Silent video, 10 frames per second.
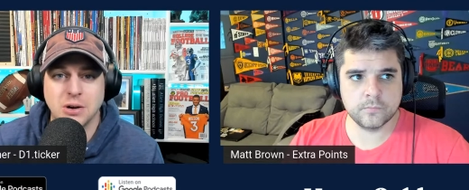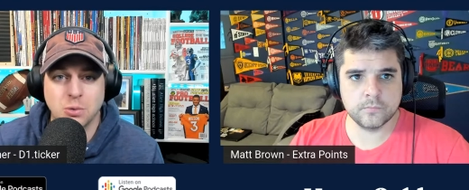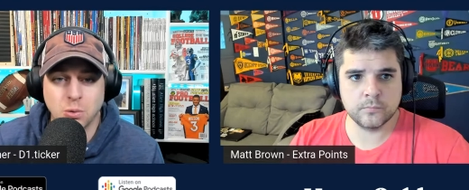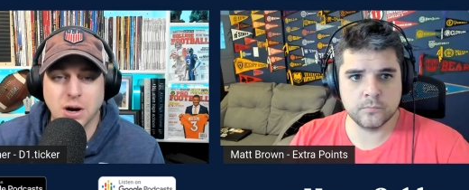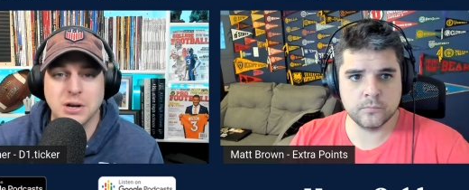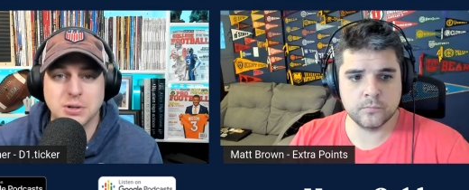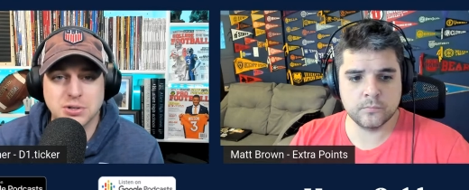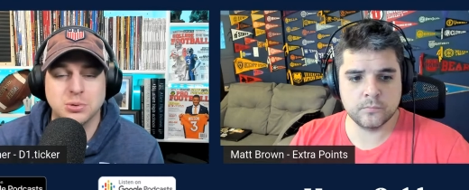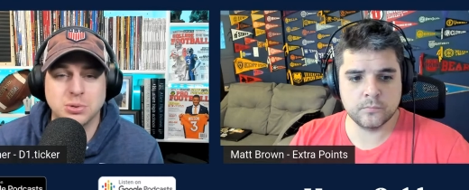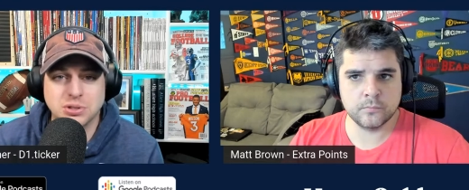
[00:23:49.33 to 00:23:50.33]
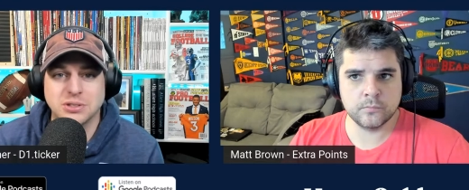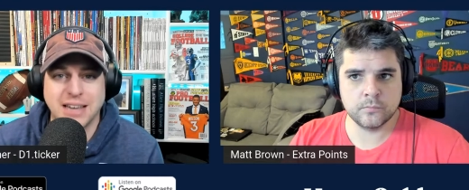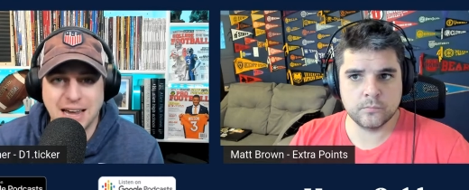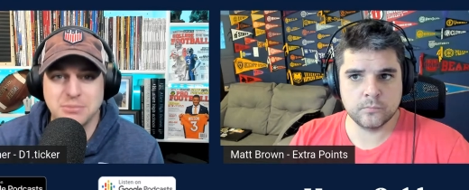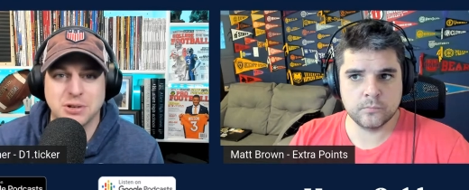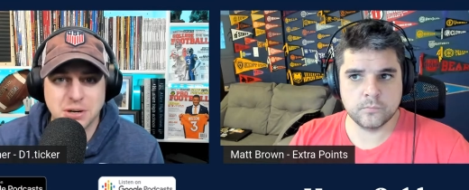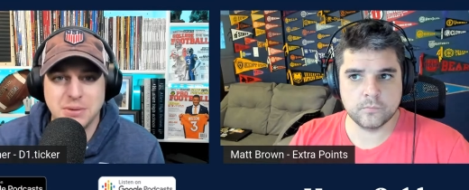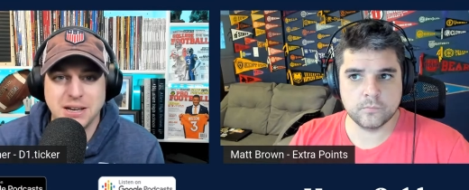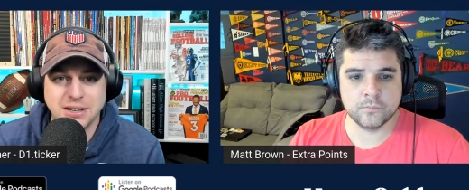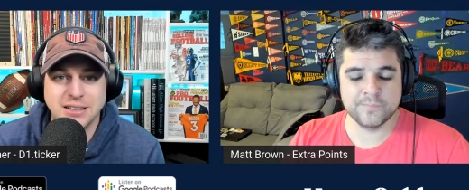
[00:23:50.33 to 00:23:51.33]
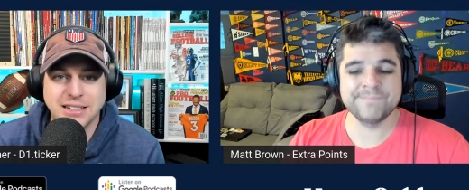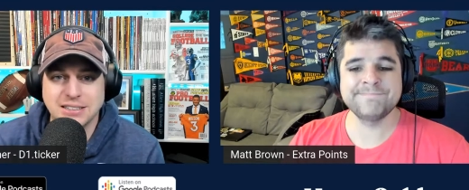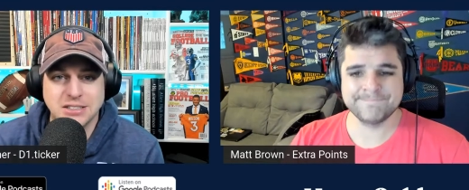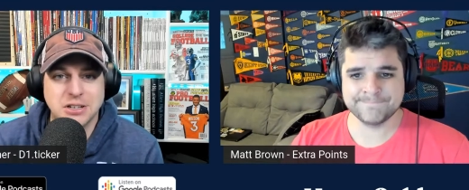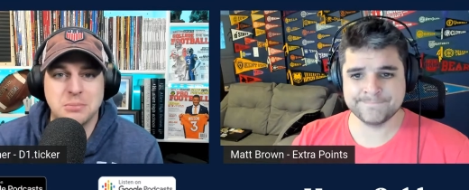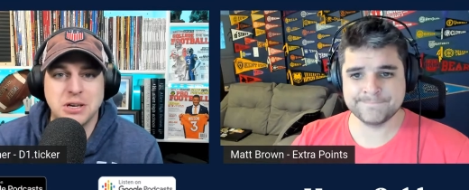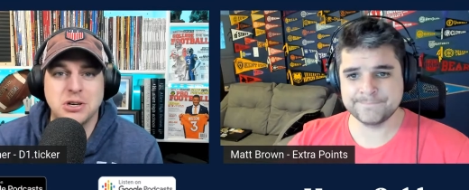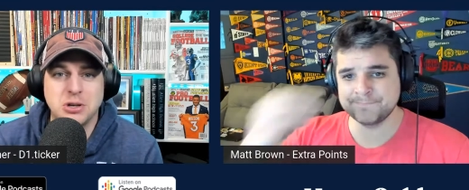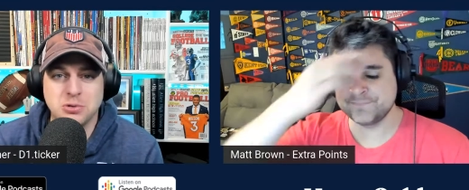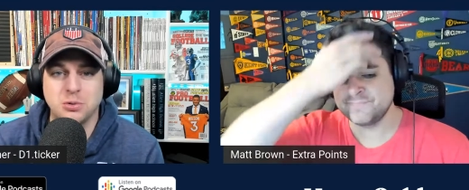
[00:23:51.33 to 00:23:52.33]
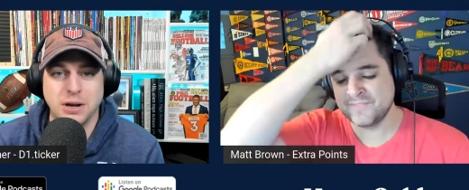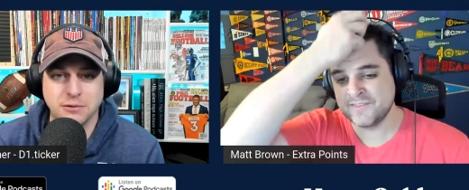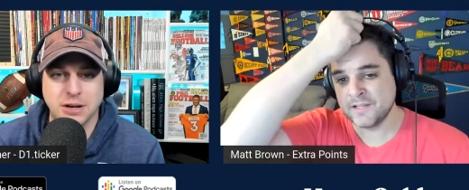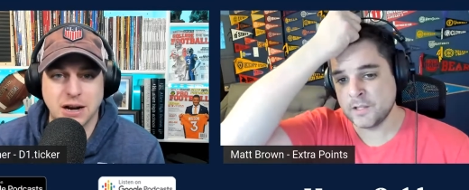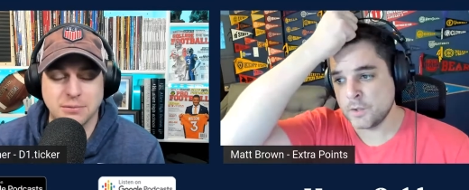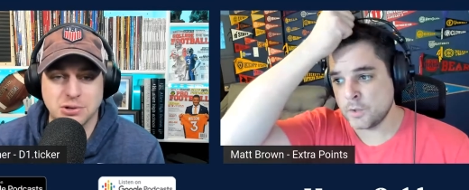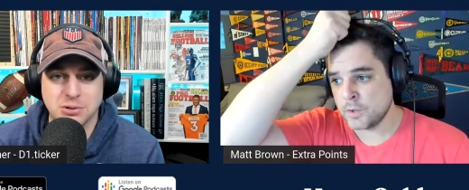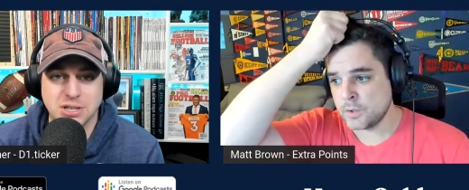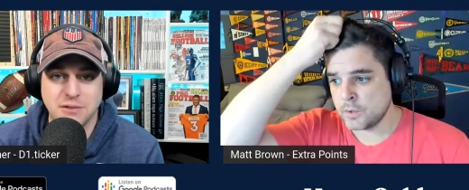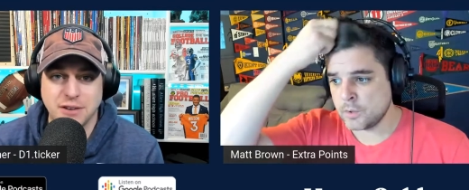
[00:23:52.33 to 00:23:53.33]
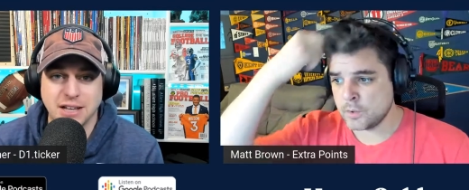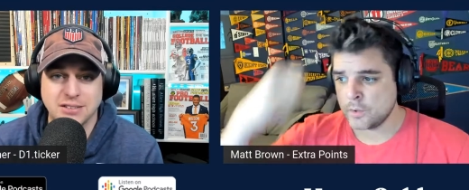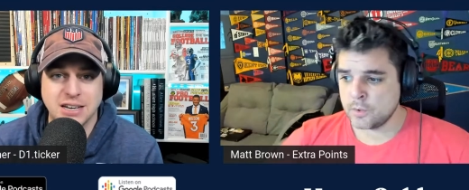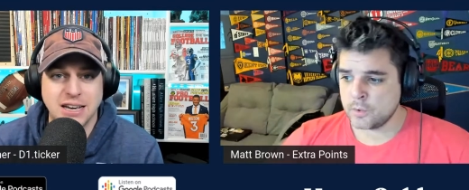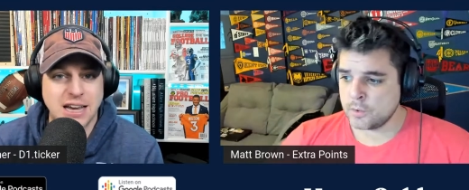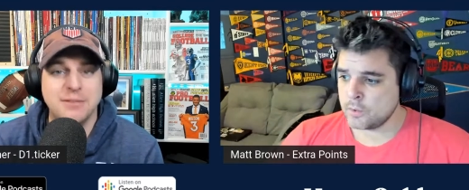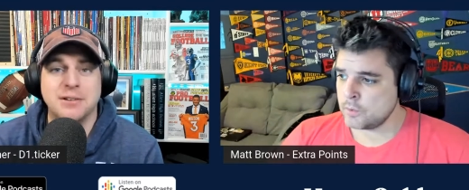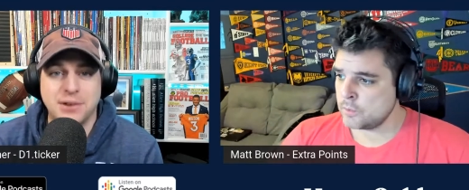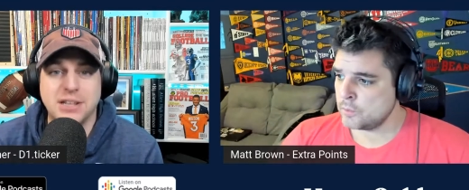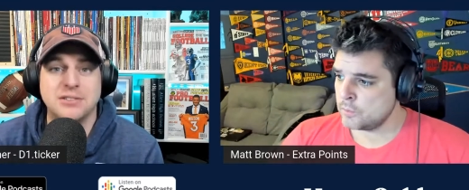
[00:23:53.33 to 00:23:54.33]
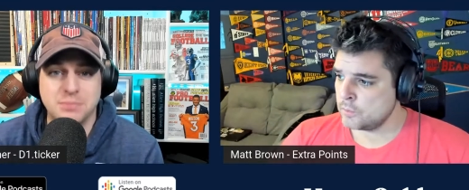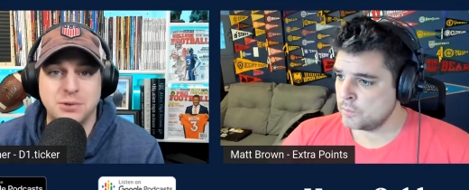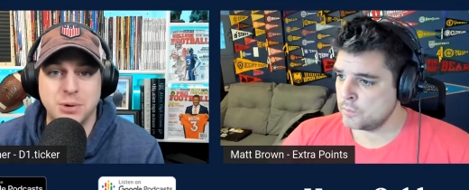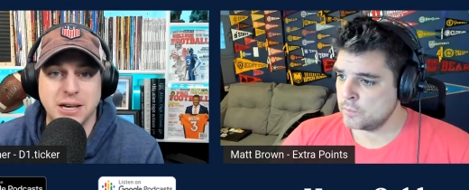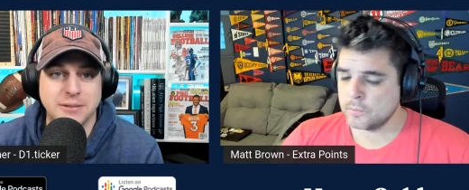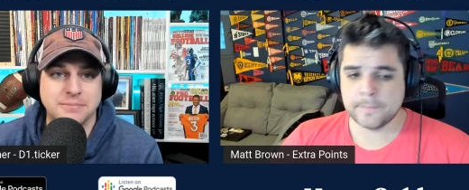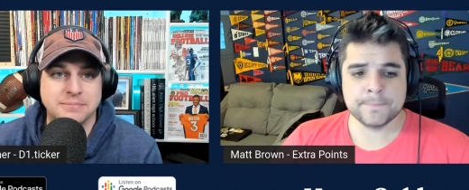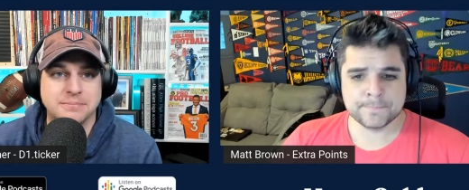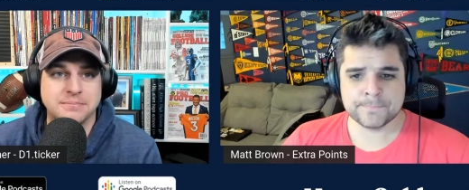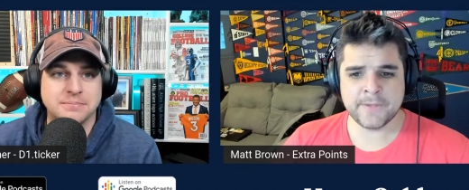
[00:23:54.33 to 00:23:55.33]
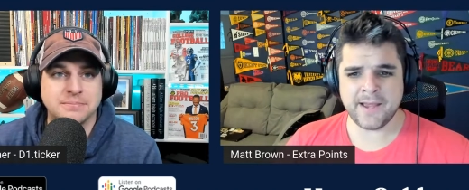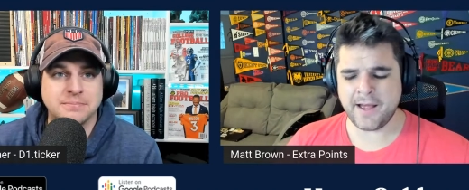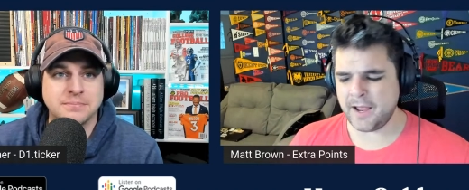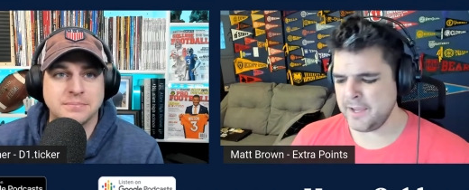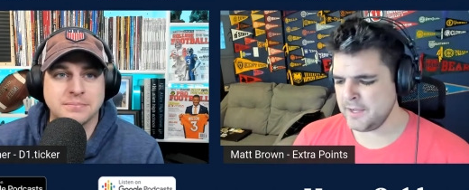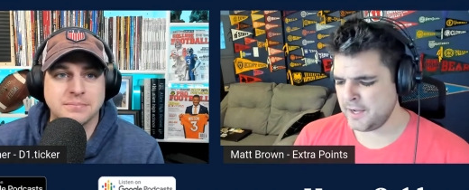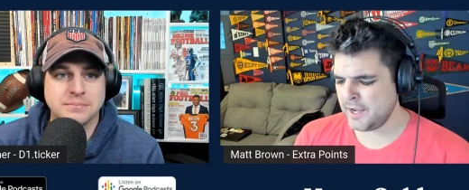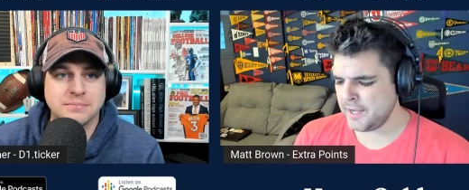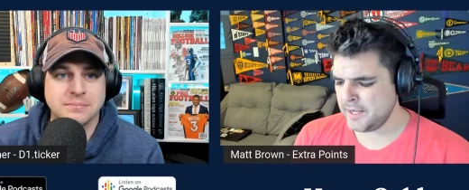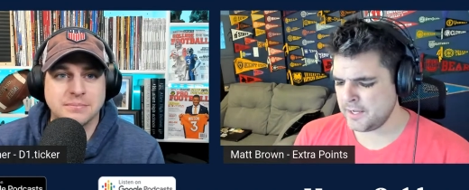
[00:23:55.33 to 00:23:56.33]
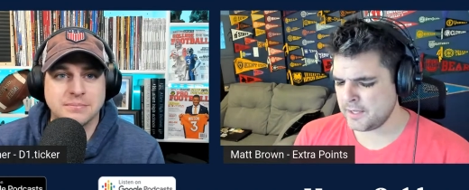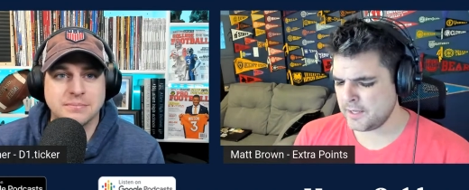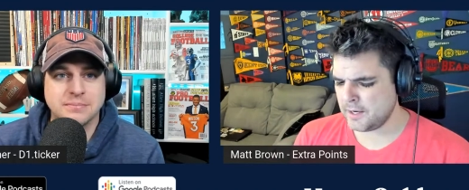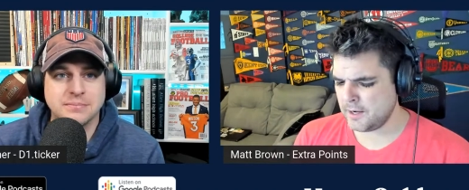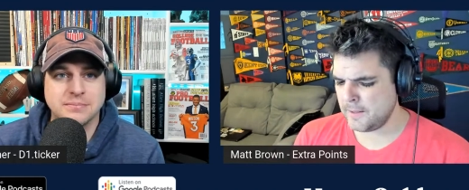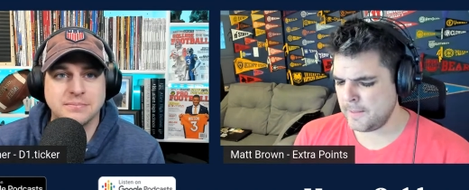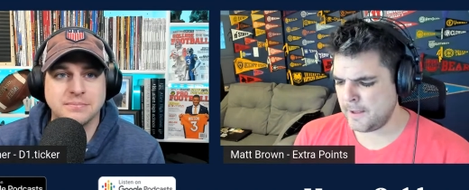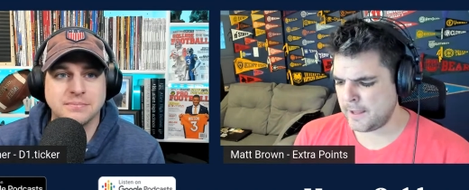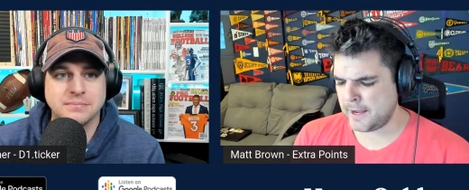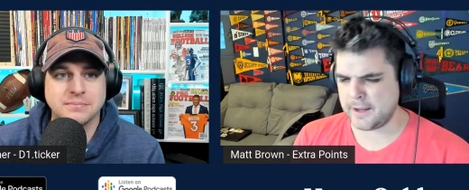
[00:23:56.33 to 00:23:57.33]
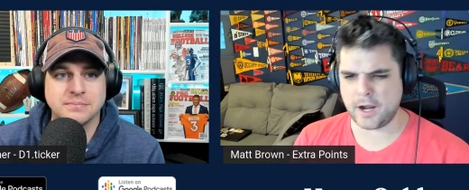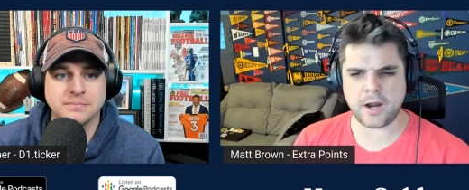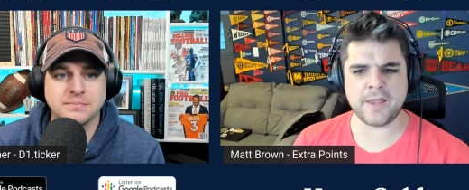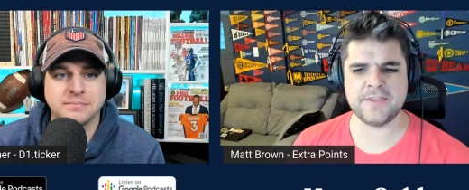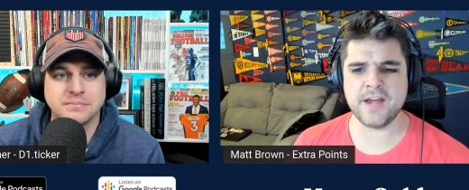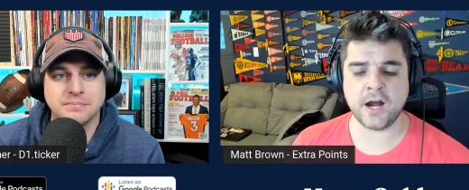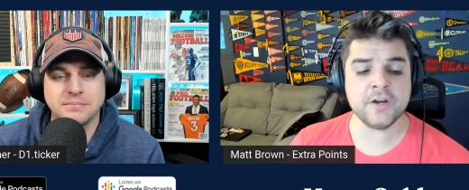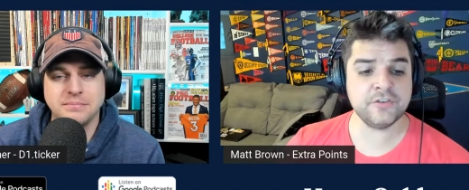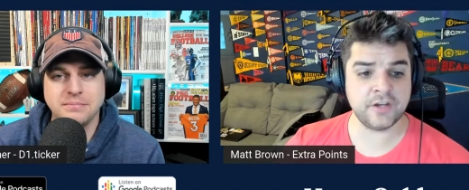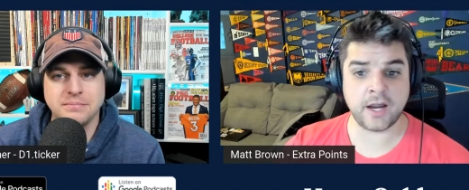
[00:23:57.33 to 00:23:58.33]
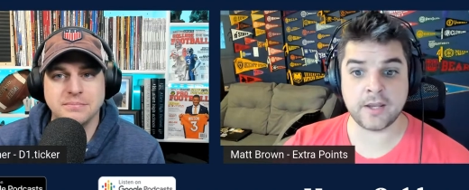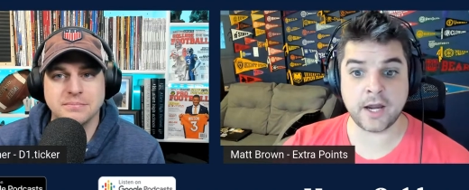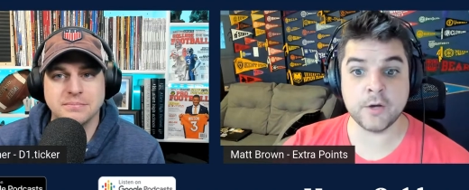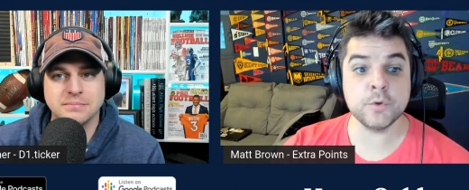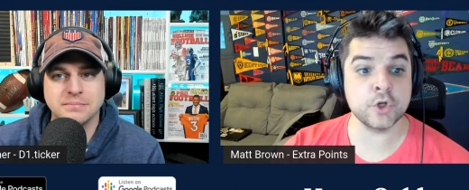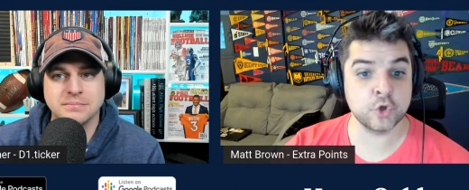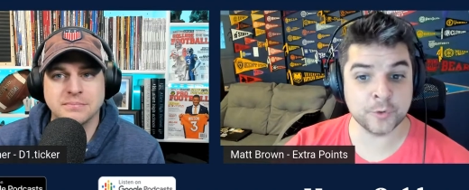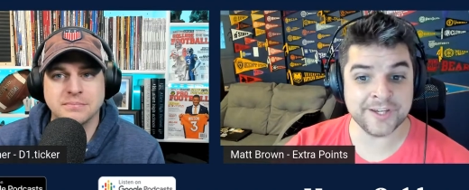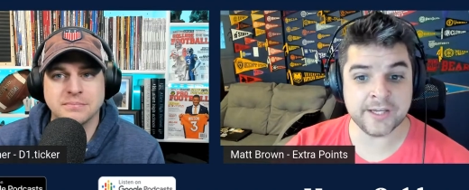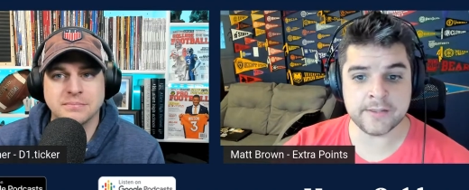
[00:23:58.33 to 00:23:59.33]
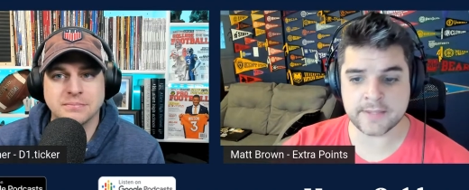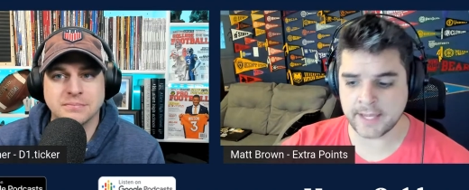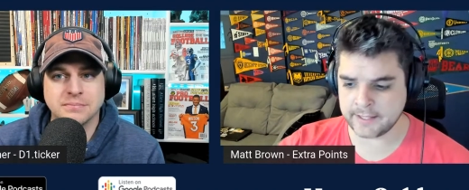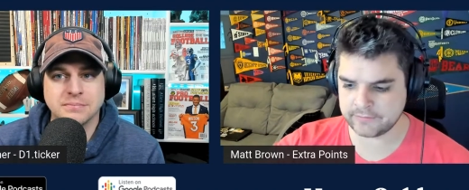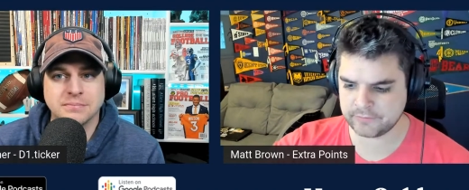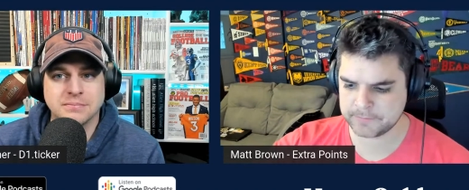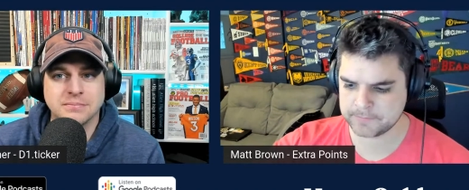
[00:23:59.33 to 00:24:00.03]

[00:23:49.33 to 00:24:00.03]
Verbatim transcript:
Speaker 1: where your school's games are going to be on that, that's going to be a huge win for conference usa fans even if it is midweek
Speaker 2: yeah i i I, I, I think honestly, I, I would agree that